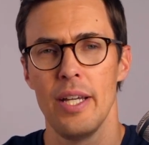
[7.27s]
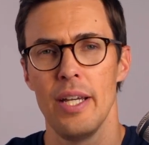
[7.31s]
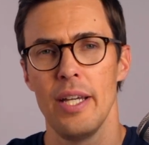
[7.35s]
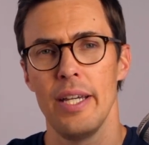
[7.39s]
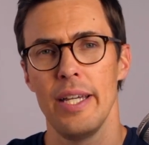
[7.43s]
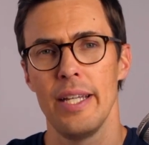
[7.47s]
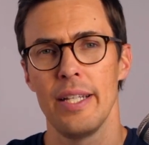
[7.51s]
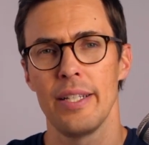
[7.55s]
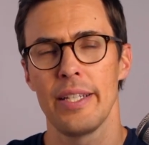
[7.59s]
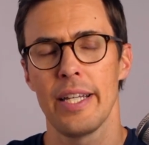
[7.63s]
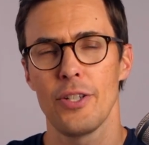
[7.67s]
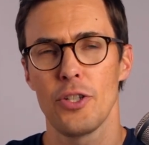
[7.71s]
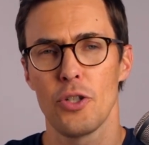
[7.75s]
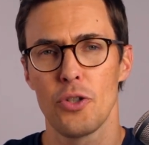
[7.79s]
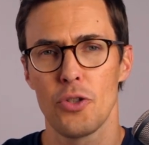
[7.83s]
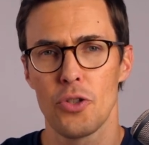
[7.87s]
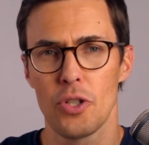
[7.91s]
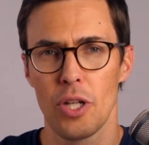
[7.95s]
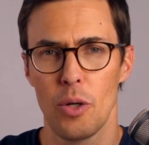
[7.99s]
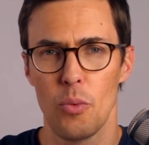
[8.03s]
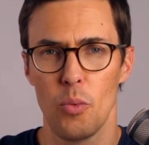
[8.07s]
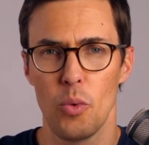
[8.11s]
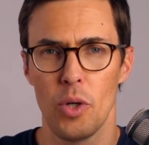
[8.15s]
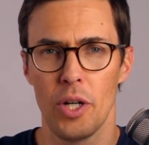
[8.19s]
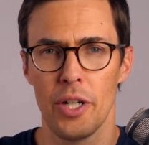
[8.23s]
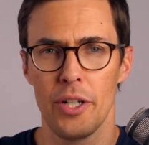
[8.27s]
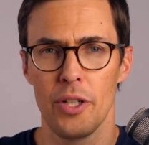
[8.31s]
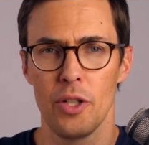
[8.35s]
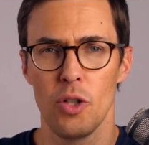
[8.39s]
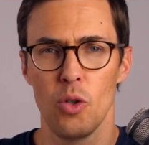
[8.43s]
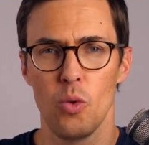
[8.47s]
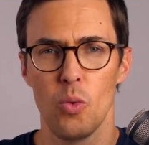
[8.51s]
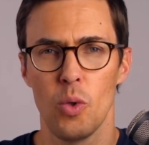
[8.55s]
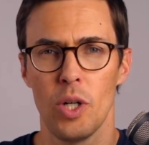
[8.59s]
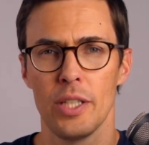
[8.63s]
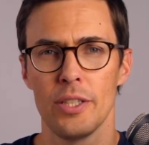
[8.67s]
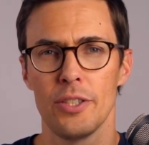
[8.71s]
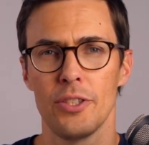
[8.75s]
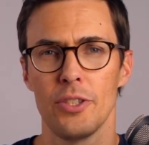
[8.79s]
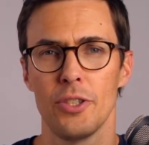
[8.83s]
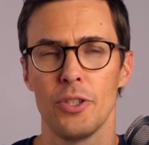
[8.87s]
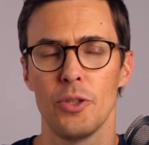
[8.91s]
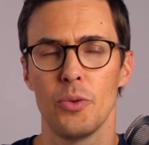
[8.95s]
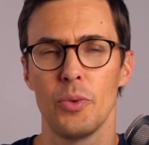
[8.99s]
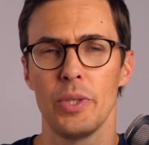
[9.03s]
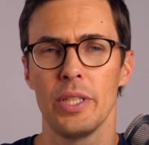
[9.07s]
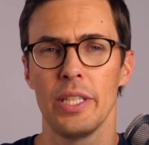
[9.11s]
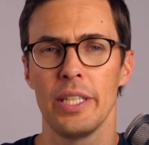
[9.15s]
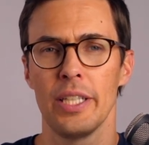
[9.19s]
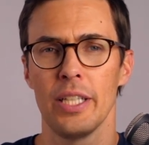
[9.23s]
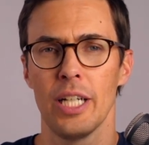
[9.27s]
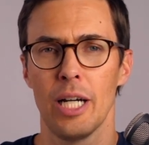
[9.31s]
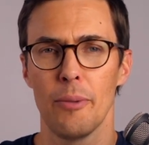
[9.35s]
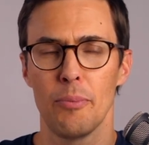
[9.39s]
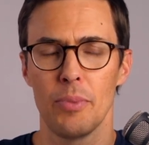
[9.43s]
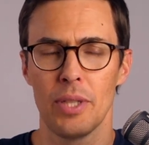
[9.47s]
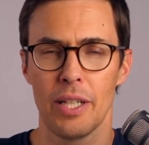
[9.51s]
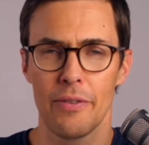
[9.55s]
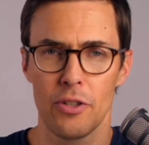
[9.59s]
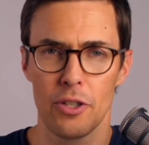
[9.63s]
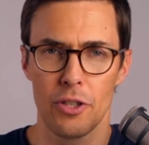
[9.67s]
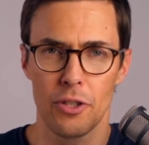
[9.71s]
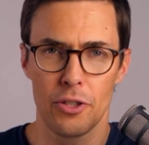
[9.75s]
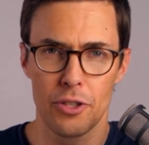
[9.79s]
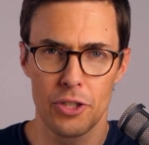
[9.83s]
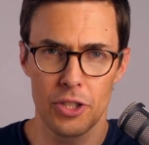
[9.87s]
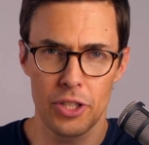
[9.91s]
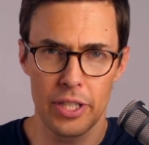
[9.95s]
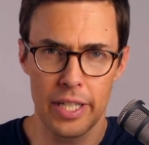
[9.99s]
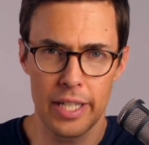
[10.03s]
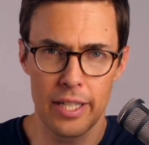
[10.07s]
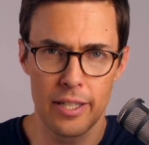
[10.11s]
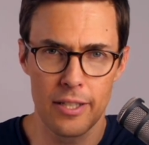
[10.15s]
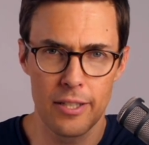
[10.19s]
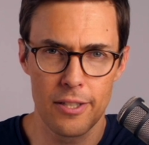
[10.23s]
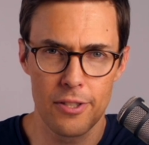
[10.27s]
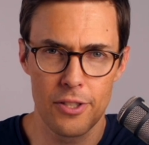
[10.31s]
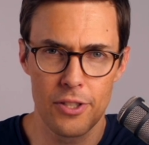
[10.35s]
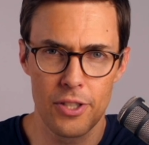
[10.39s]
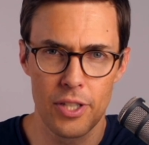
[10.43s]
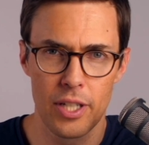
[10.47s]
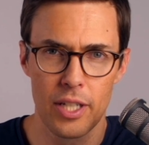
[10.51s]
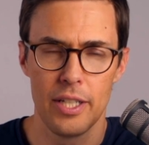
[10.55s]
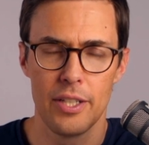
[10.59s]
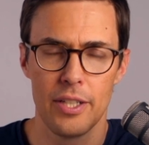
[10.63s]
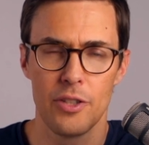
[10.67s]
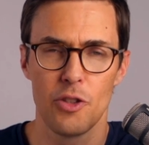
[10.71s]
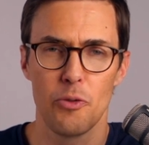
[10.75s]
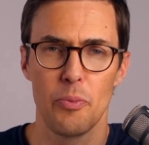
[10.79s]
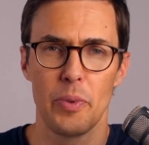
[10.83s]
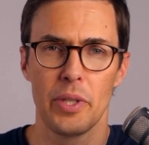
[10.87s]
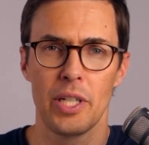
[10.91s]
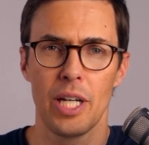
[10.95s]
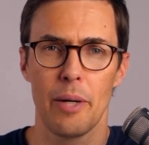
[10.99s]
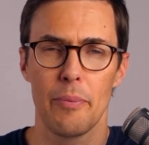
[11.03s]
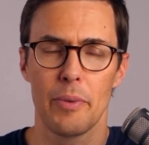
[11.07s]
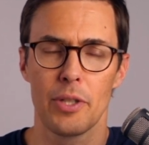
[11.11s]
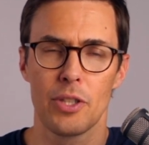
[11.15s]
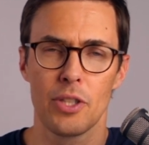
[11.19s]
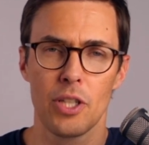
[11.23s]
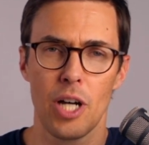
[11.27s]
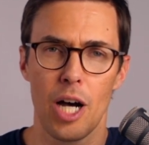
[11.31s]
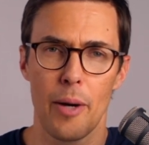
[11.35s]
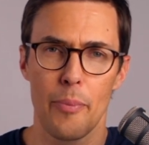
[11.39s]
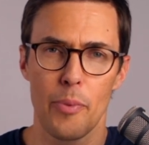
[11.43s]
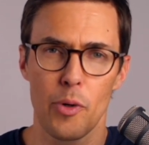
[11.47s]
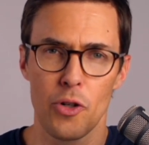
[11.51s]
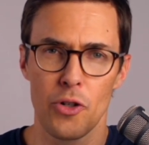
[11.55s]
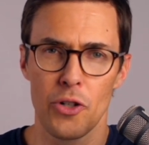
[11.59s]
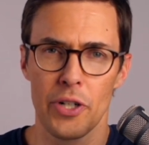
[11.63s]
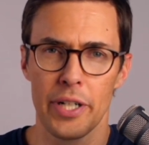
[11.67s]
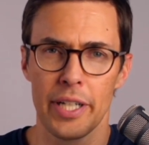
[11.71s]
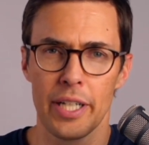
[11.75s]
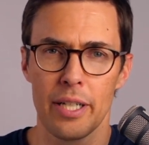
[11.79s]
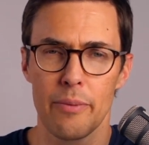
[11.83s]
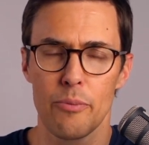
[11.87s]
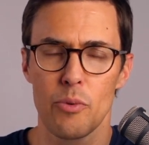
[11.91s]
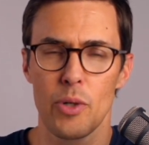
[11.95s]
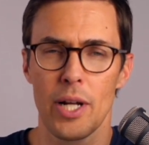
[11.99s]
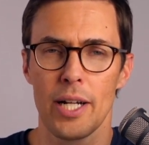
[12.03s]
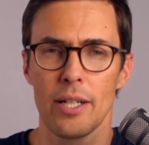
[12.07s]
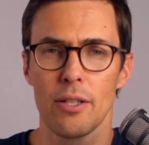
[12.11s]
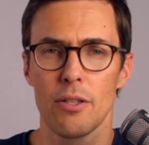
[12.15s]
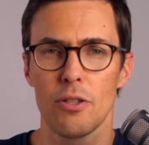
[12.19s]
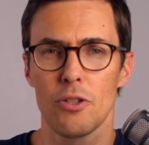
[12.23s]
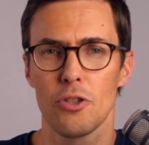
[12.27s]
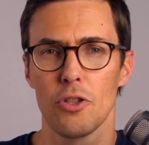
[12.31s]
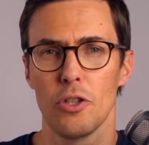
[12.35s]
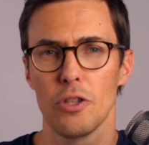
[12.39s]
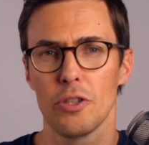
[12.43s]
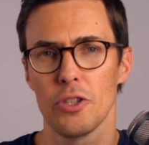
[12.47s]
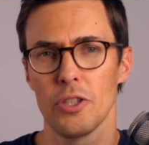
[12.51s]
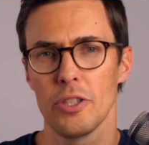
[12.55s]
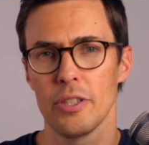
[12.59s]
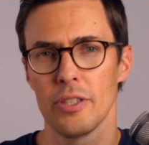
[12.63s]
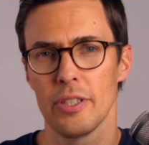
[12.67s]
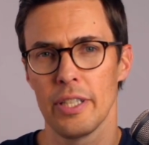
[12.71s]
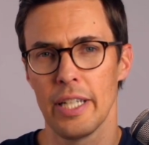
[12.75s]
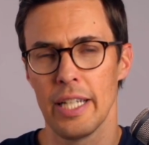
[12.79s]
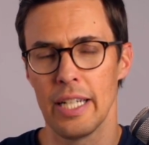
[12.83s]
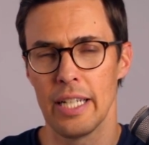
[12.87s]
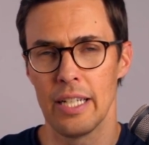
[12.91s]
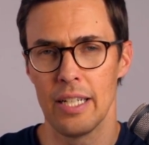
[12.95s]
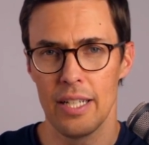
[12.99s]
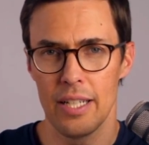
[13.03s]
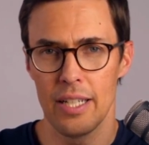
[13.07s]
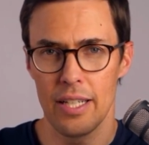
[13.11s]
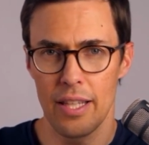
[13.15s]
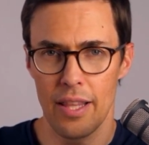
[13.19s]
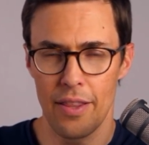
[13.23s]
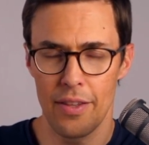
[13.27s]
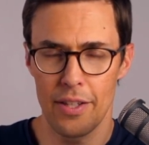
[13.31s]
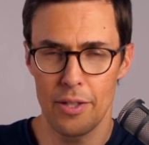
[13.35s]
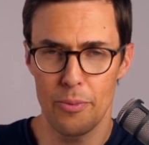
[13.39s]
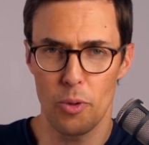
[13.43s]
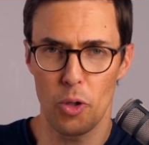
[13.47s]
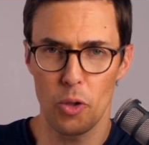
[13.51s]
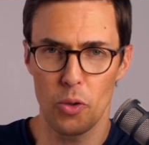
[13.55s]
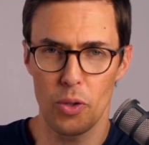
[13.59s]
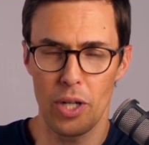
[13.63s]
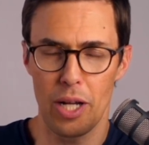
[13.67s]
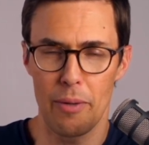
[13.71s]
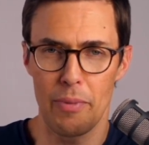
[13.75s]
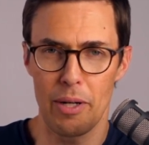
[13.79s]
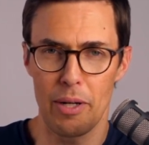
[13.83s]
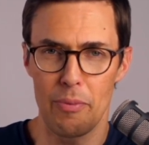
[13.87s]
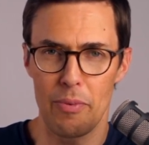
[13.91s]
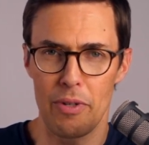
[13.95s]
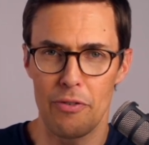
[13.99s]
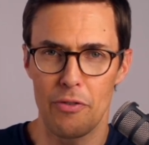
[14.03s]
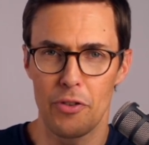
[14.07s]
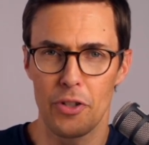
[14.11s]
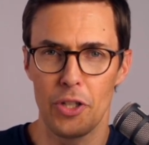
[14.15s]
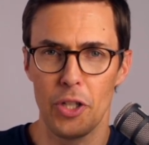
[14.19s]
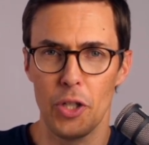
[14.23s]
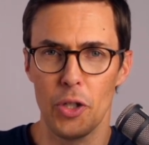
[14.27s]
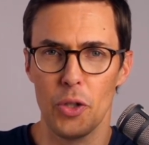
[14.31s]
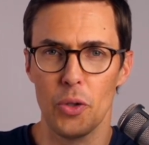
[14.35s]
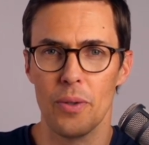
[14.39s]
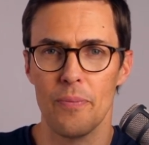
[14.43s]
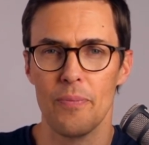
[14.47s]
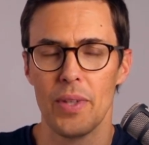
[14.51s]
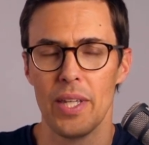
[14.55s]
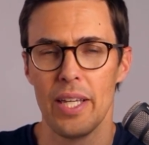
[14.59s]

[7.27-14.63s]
In case you're someone who wants to really up-level your skills to become a top-earning brand consultant, then this program might be for you.